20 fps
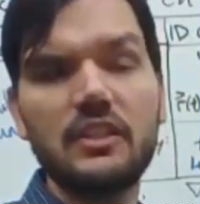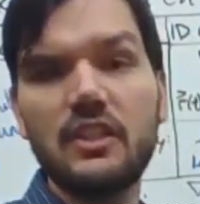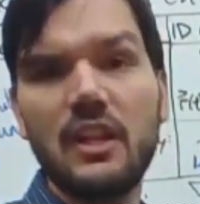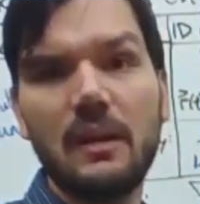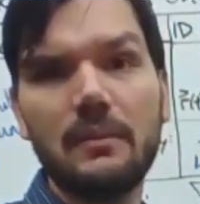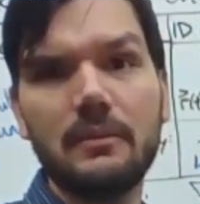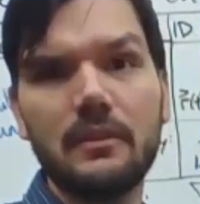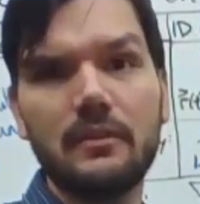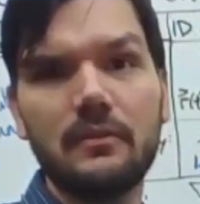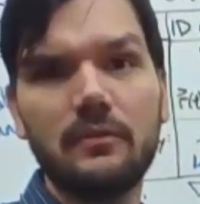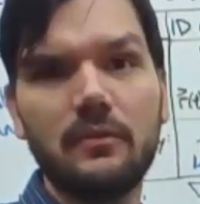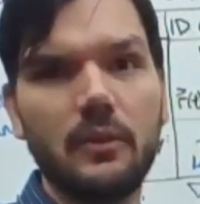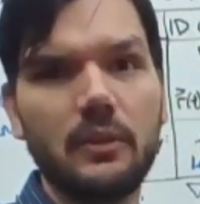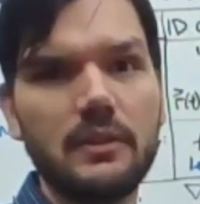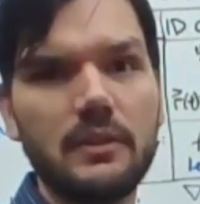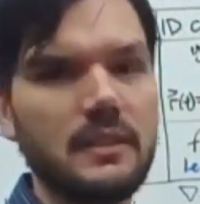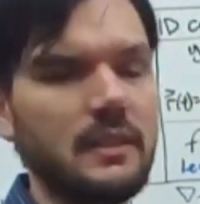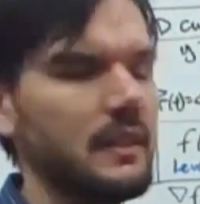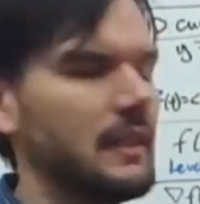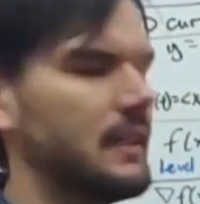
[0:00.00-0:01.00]
in chapter
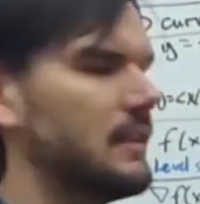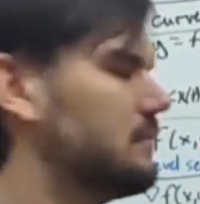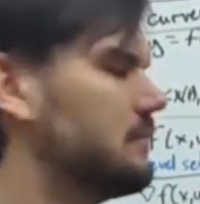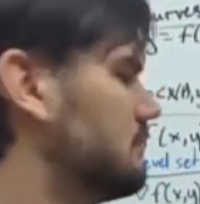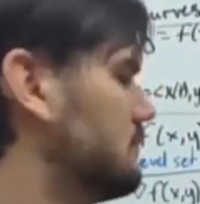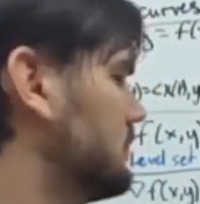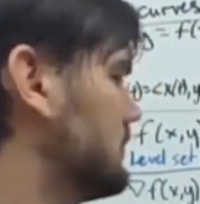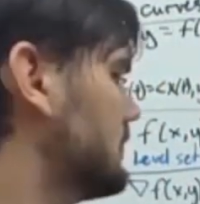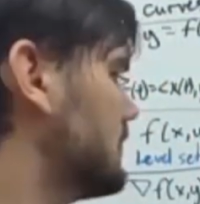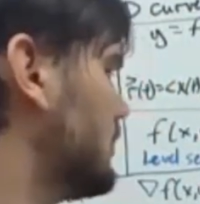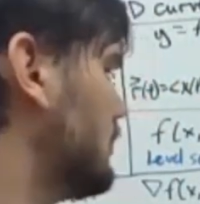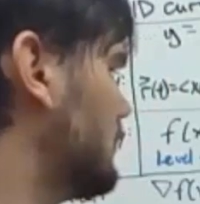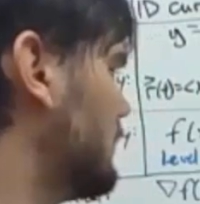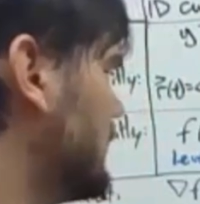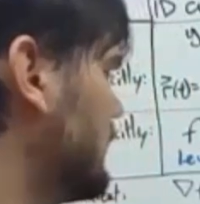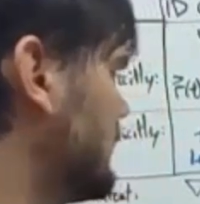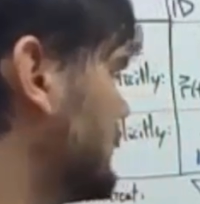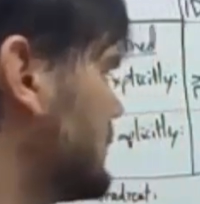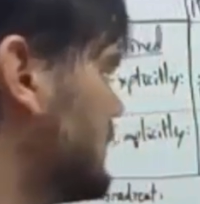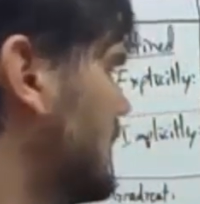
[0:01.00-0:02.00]
14. So
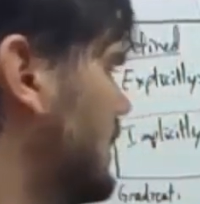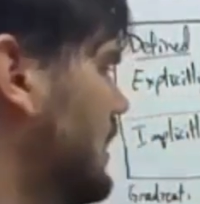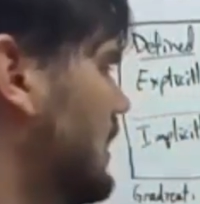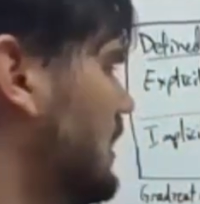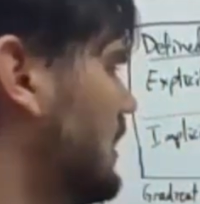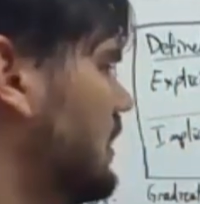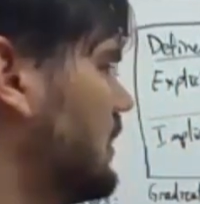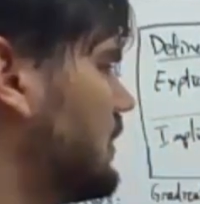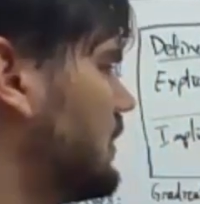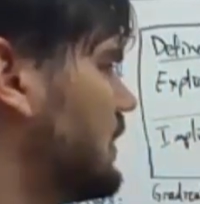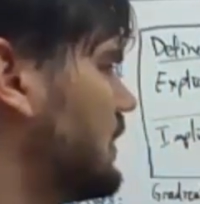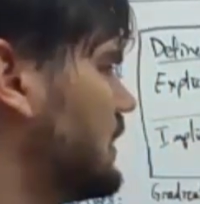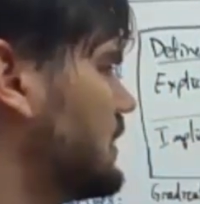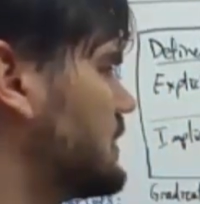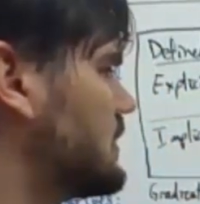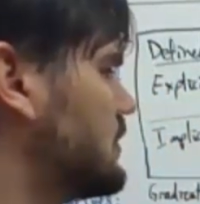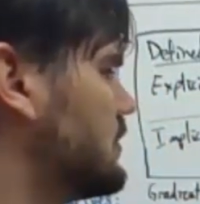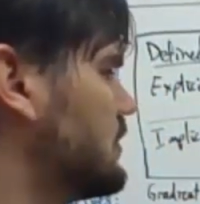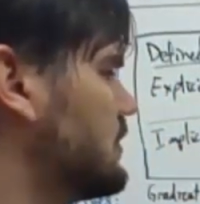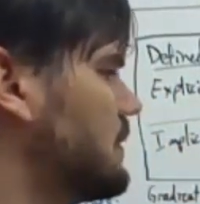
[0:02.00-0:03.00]
we'll use
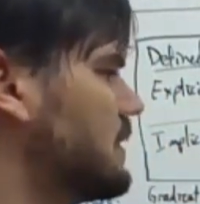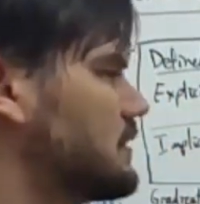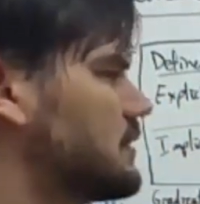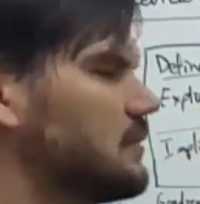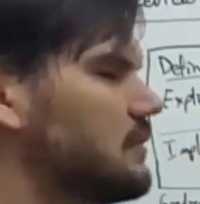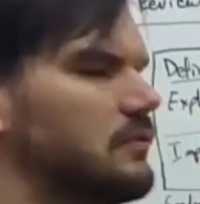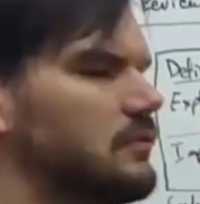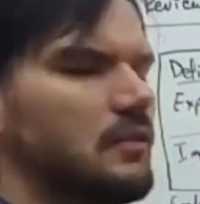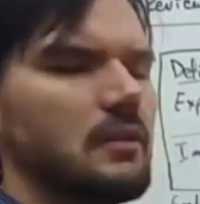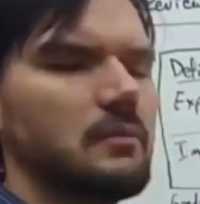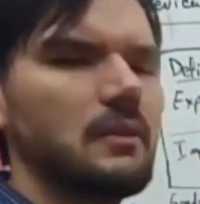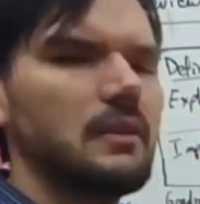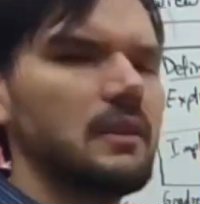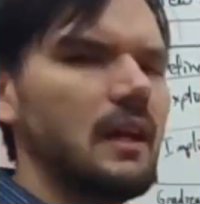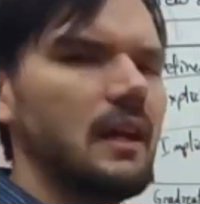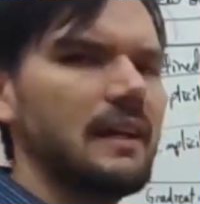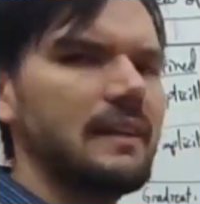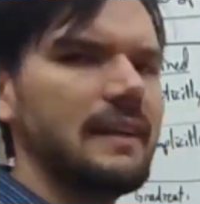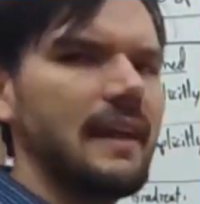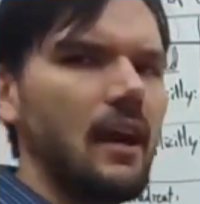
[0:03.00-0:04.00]
this two-dimensional form a
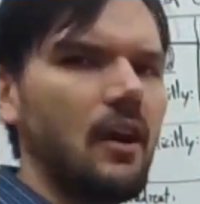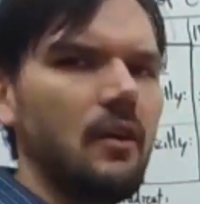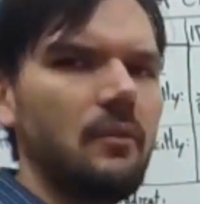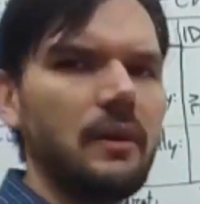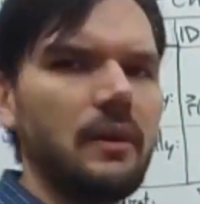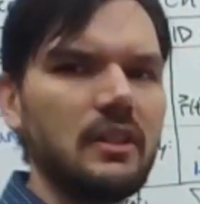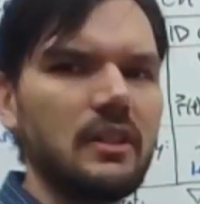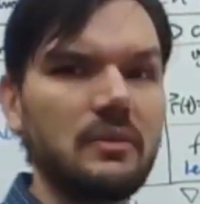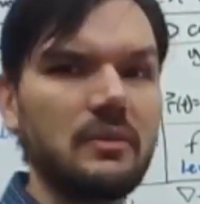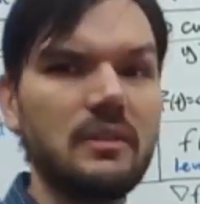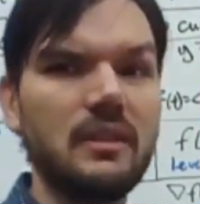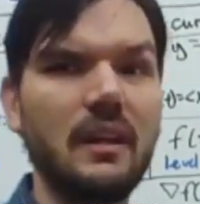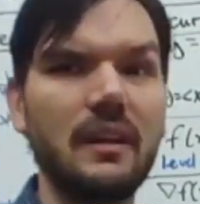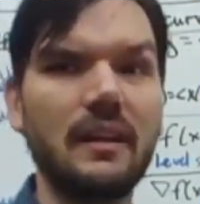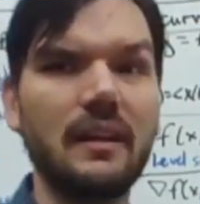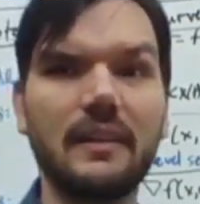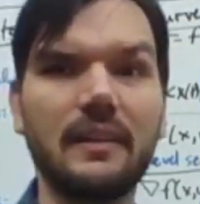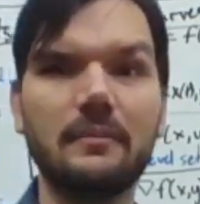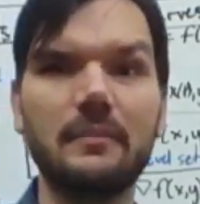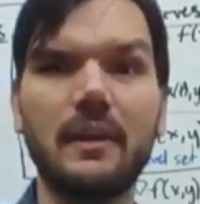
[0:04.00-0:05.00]
lot now because we're
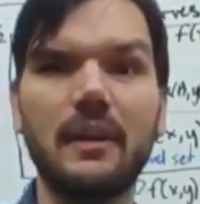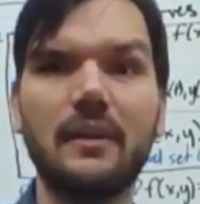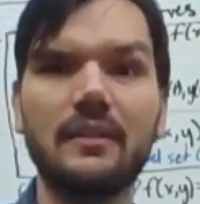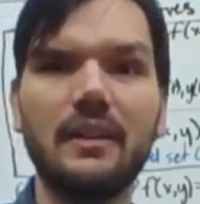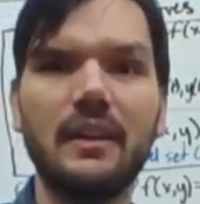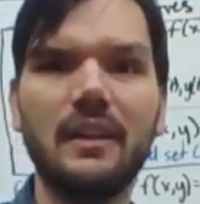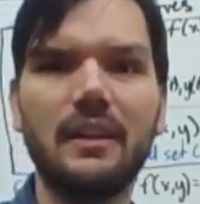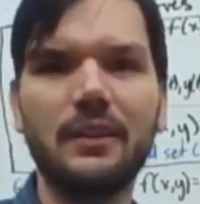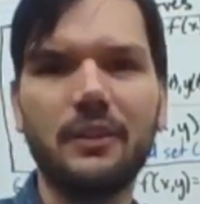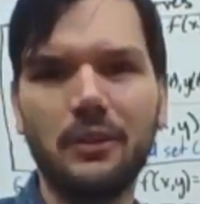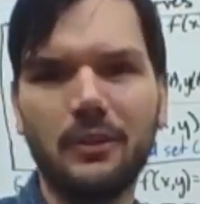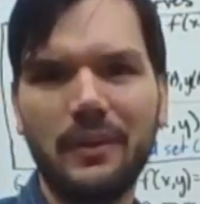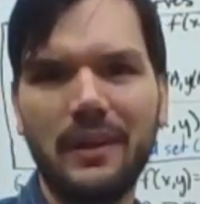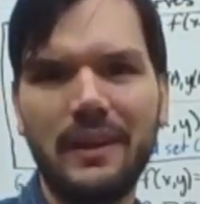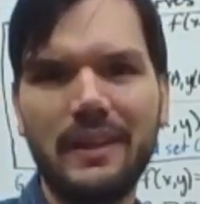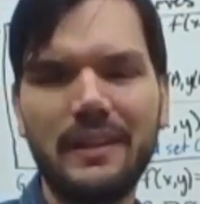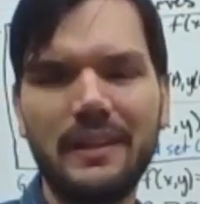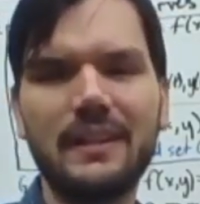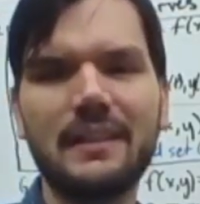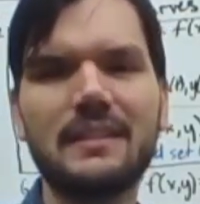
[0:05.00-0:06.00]
talking about
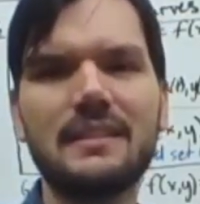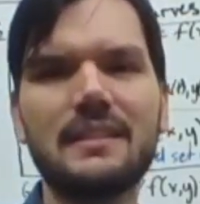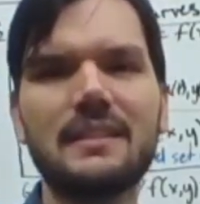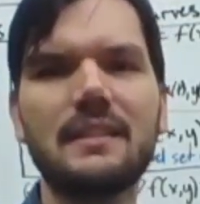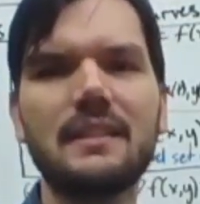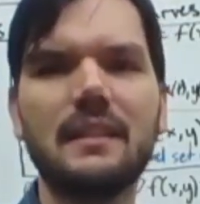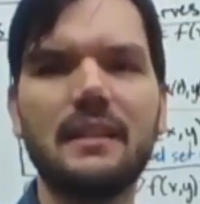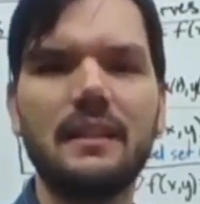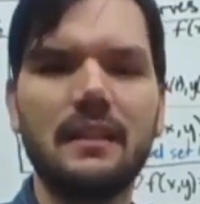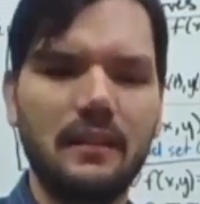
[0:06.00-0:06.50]
gradients